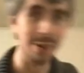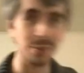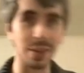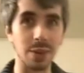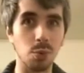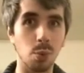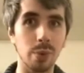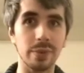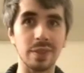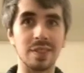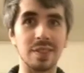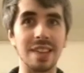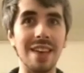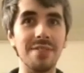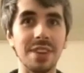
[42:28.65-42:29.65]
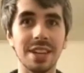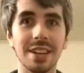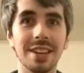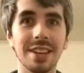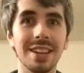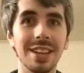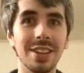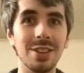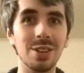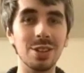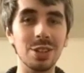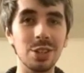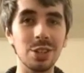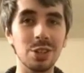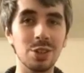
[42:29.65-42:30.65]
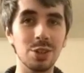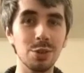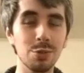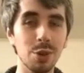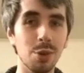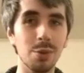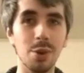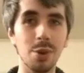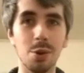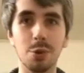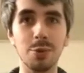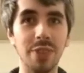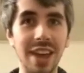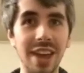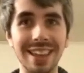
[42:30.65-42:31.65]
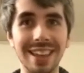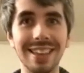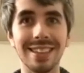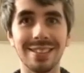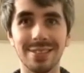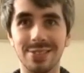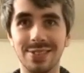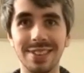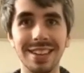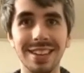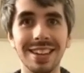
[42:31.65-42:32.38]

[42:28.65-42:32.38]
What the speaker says: like, "We're 7. You don't know who that is."